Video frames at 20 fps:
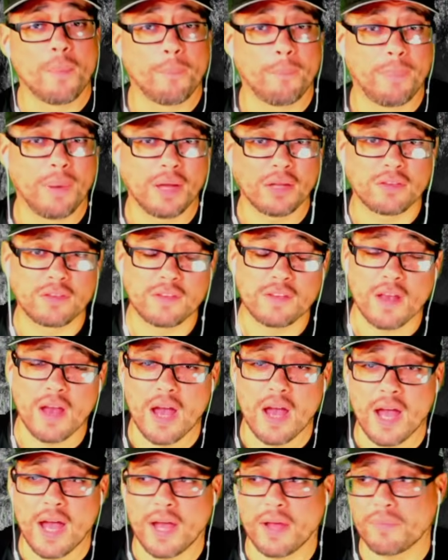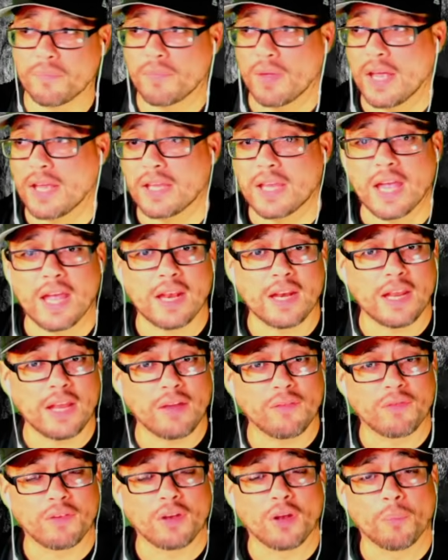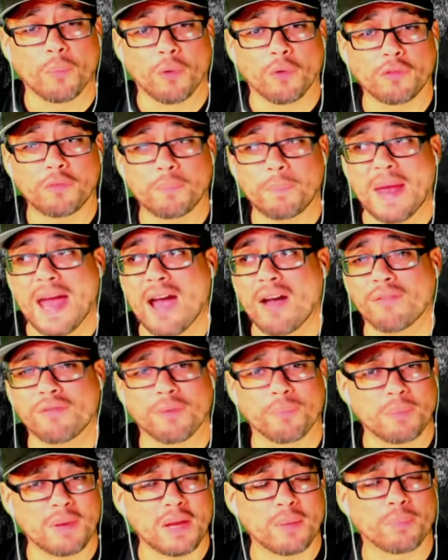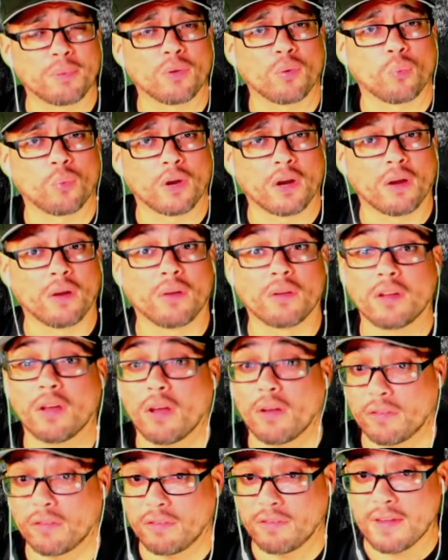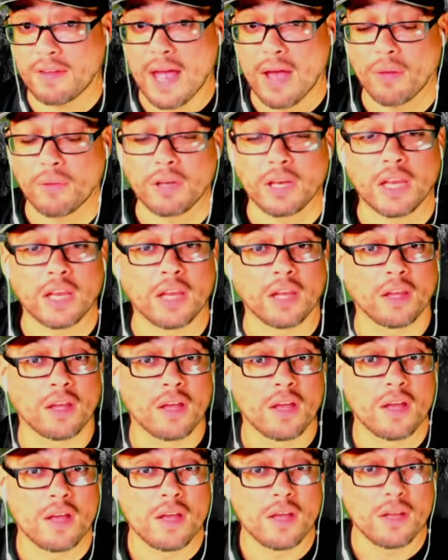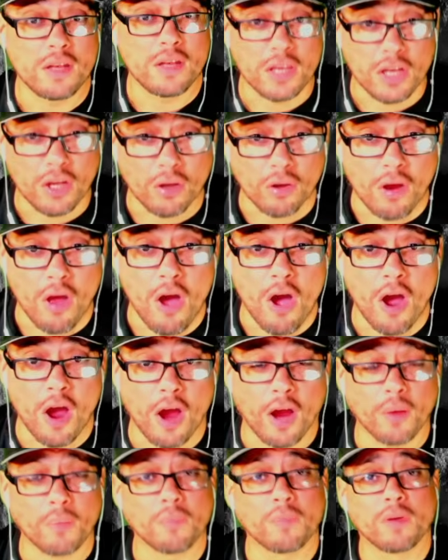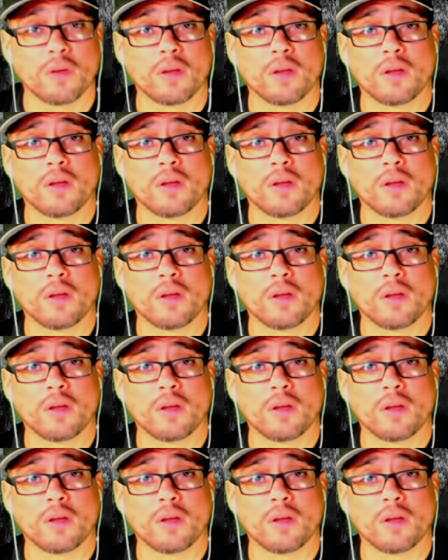But, uh, again, even the most powerful people in the world are sounding the alarm.